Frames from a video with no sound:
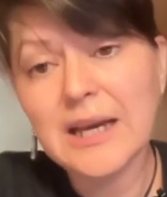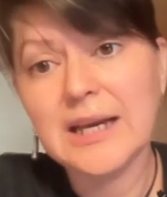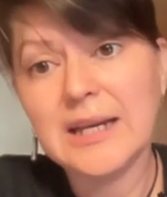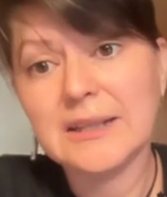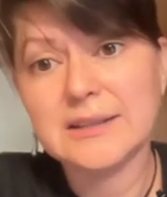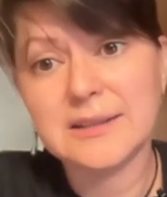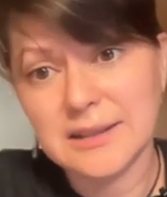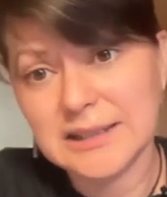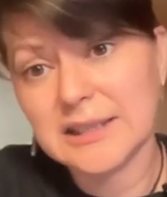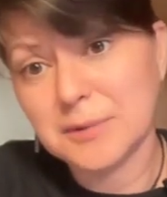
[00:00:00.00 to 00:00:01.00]
and
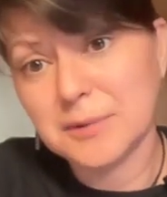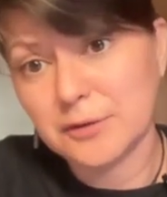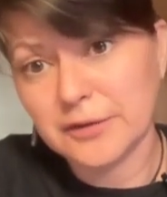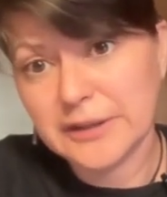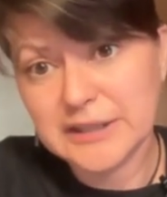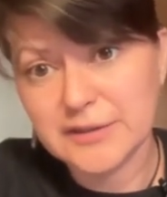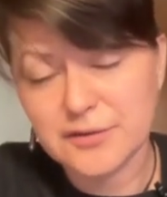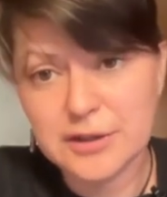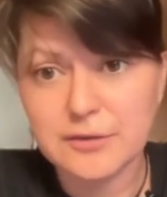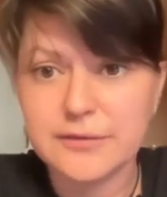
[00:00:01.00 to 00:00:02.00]
a little bit on the
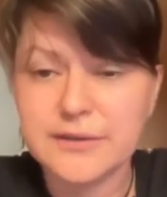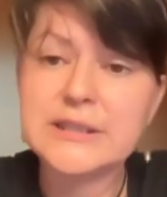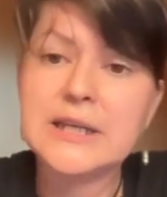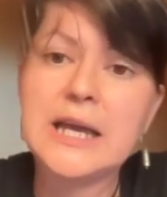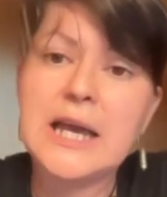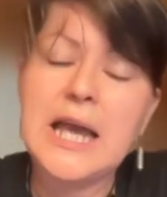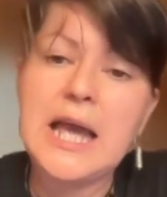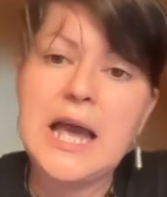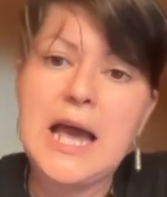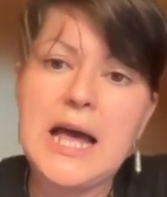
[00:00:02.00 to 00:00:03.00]
history of it.
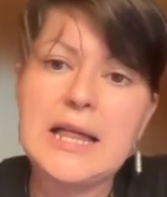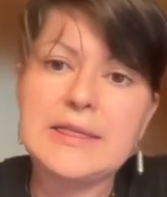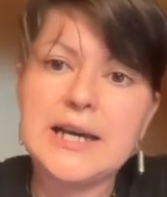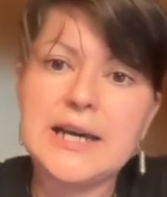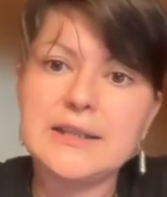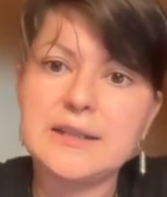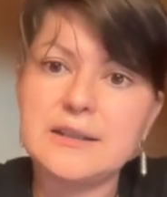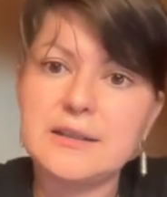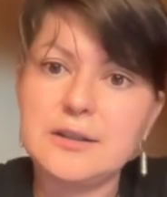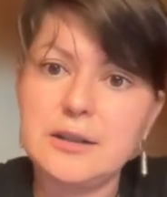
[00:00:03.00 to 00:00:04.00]
And then
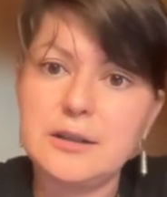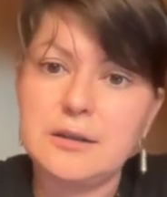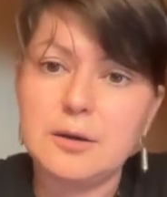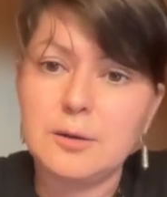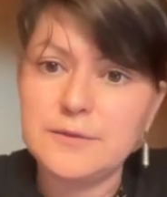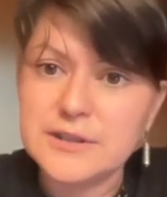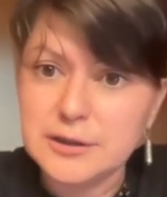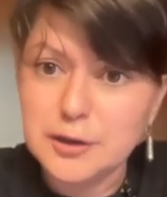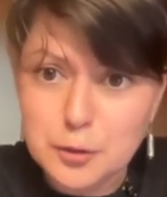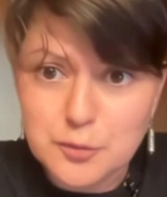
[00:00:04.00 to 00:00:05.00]
obviously
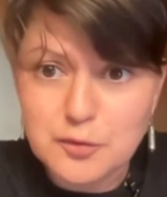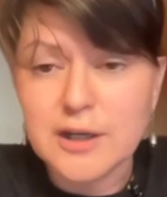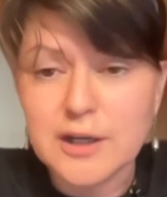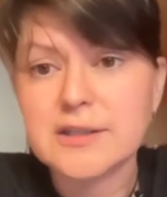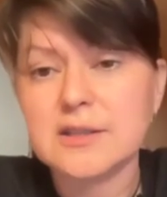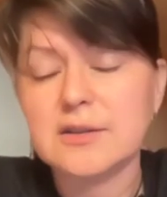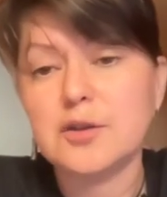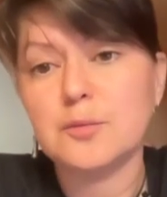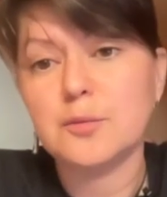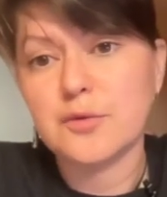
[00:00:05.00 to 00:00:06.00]
human rights and
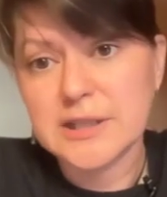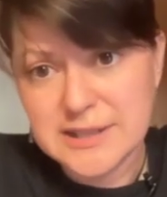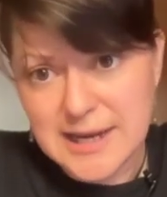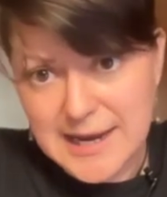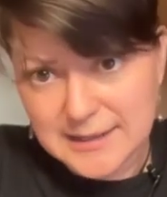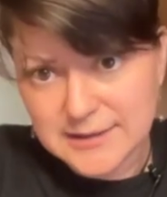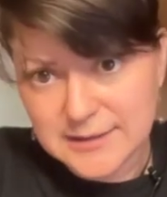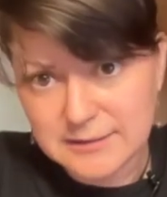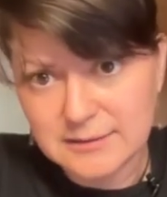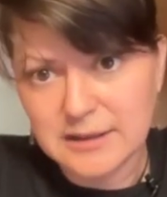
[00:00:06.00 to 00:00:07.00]
Human Rights Act
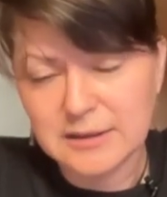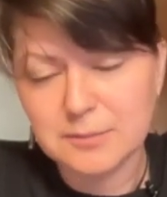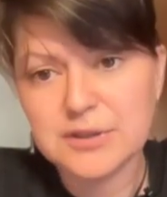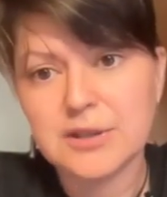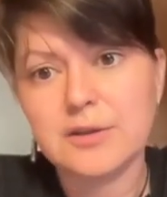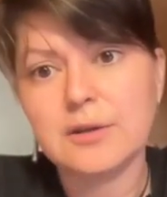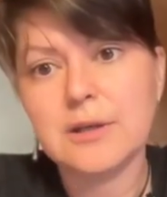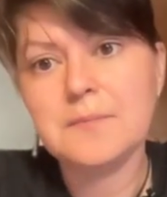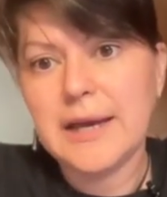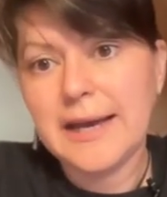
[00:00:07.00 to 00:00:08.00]
in
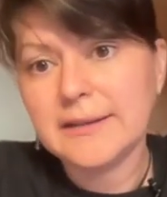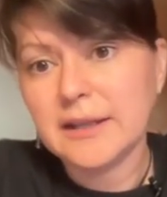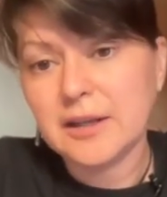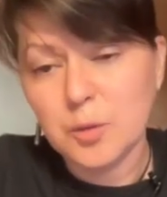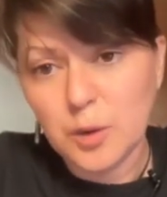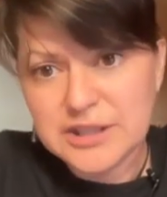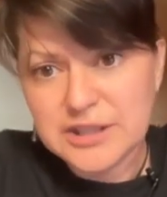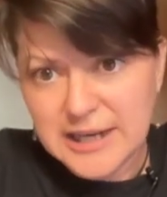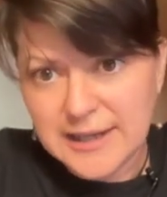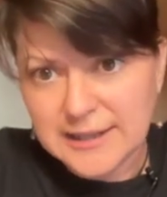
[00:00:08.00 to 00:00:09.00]
particular, and
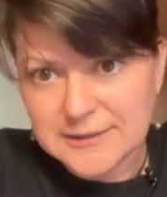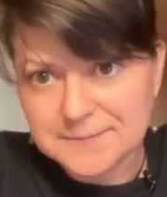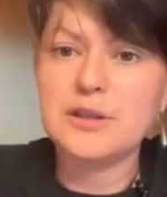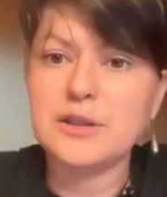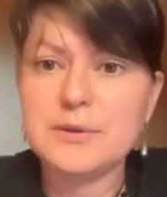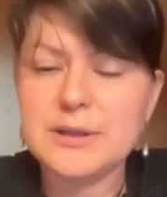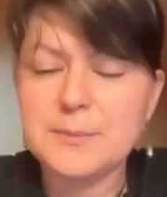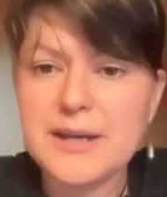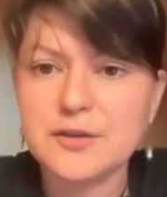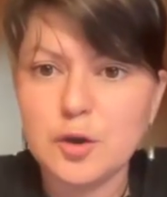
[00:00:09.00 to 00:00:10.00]
Equality Act, the
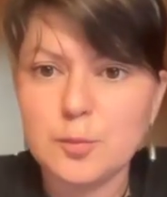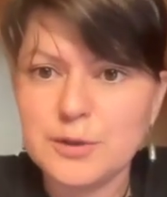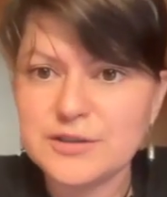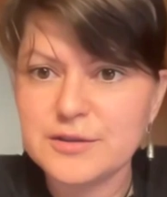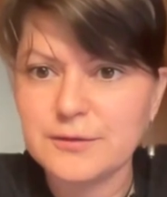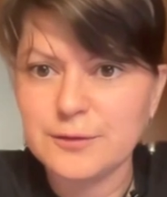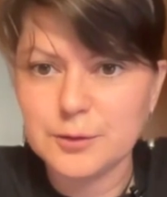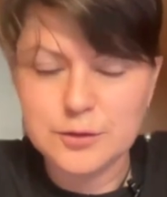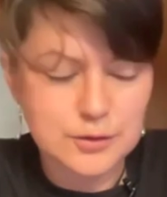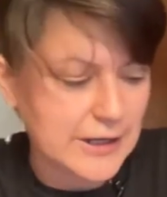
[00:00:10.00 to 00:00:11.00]
main topics
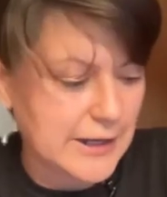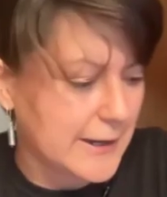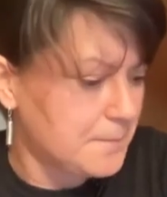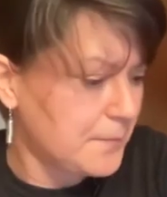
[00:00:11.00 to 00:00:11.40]
for today.